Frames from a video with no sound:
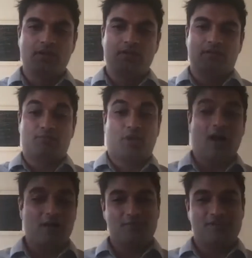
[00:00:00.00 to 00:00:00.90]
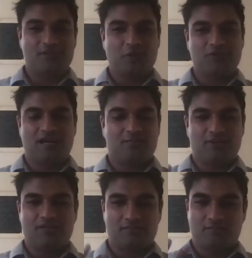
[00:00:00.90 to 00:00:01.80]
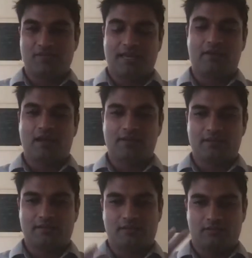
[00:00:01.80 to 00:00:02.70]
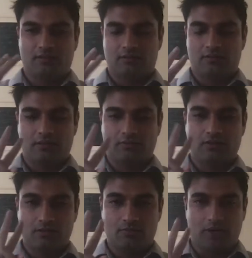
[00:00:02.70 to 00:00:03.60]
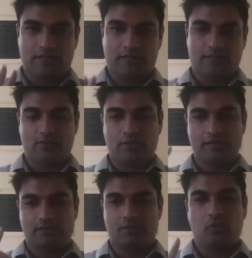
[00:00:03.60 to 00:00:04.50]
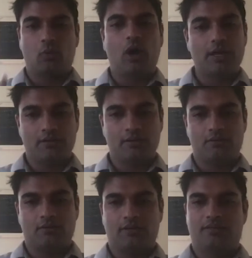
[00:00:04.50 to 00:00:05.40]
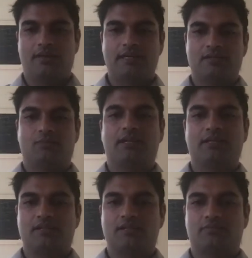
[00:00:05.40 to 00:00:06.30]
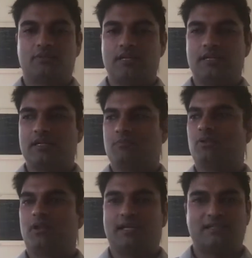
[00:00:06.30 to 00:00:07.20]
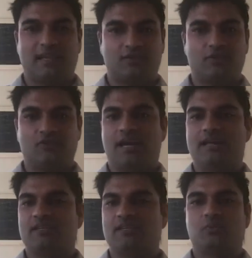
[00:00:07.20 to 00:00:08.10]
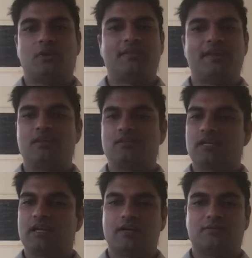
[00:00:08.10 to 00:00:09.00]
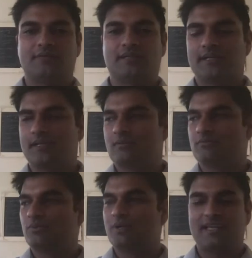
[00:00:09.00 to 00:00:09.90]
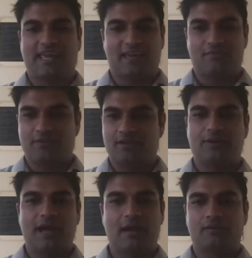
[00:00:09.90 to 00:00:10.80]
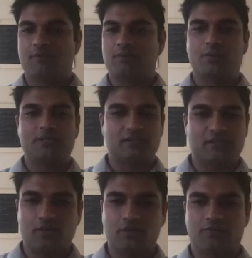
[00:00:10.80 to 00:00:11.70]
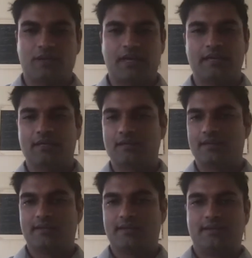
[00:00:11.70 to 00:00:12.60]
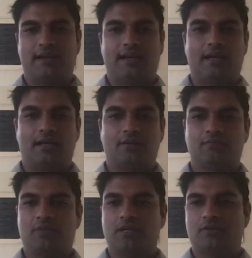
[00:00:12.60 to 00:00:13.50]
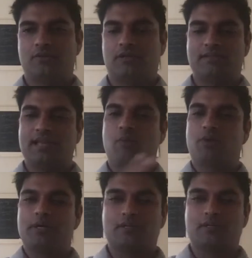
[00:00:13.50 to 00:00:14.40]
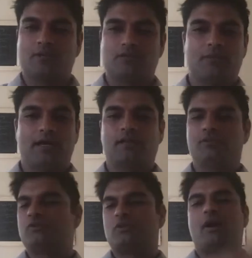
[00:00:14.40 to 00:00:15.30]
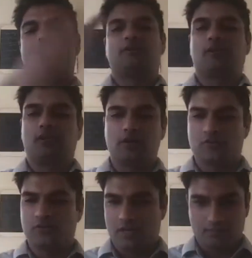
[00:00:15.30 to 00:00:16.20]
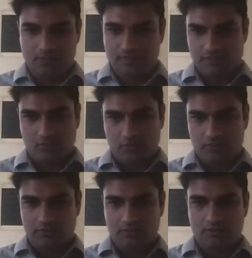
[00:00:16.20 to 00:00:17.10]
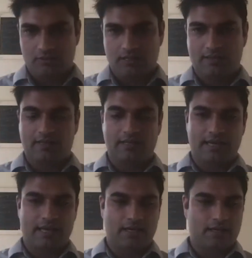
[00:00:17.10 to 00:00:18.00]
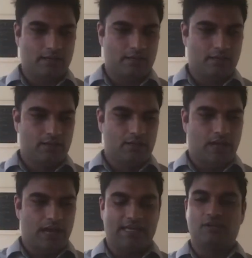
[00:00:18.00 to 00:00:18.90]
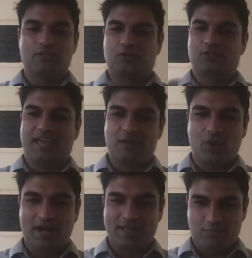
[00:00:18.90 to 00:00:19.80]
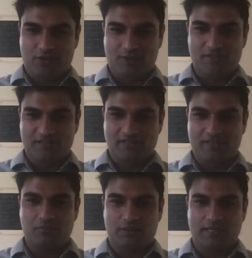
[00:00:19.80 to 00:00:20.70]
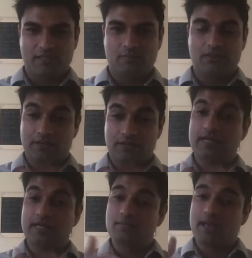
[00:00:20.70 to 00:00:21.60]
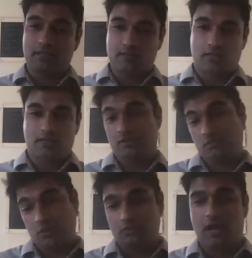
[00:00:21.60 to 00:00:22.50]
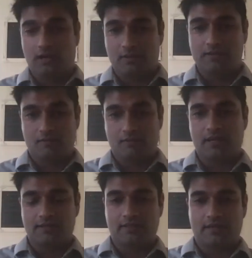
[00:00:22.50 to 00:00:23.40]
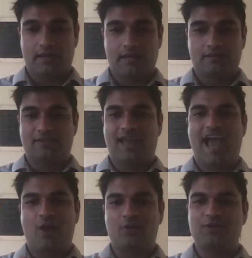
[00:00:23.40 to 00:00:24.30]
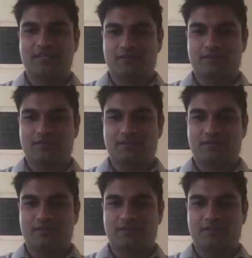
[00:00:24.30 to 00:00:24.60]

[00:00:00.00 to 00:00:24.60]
The problem is most companies miss out on this in, in, in, two particular ways. Number one, they think it's a relatively complex exercise. It's one that you know uh, really can't figure out. Everyone's a snowflake, um, uh, so let's not worry too much about it. Let's just go after the largest companies in the world. And I think that I can understand why that premise is in place, but there is a methodology, and we'll talk about some of that today as to how you can